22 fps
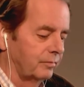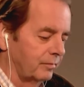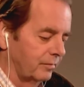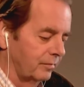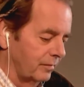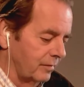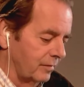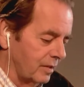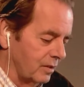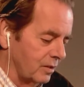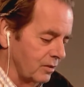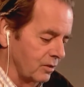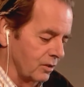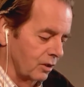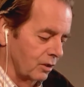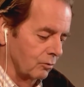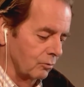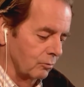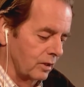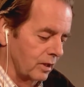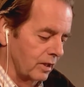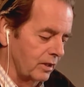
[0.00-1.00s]
So
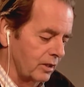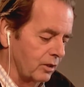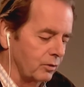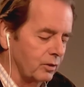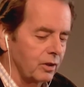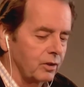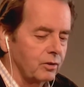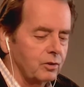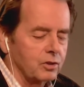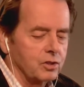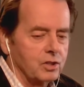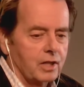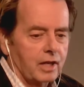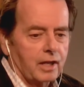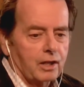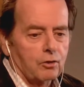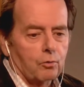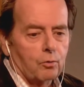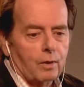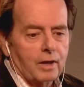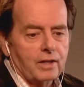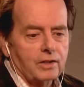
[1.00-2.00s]
they don't understand
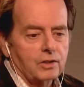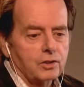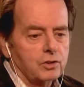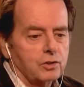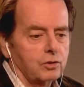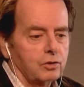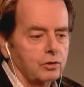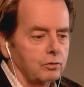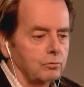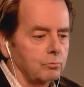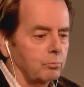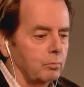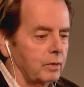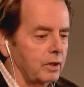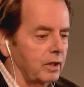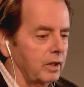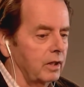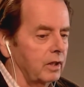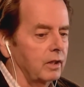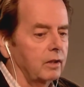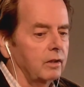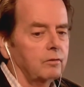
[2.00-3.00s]
why this couldn't
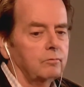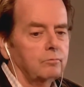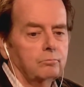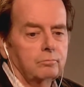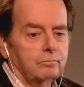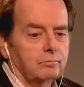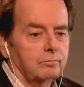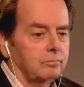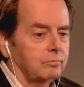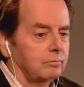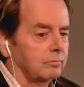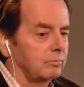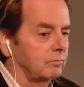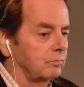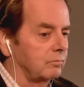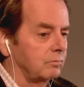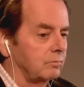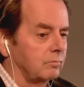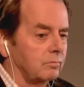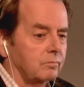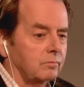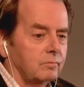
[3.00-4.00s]
be
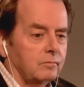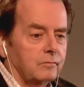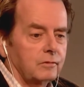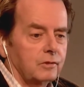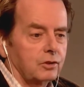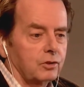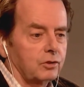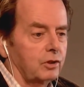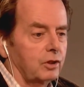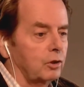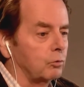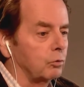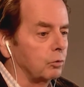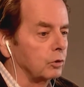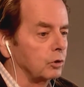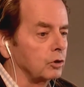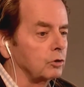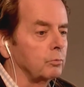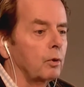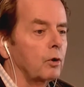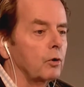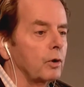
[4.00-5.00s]
the sequel to
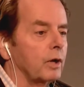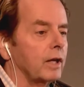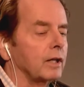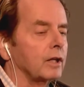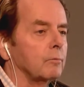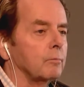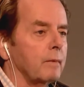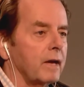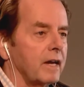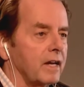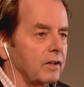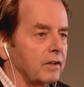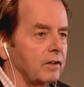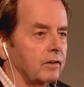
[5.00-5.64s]
Smokey and the Bandit.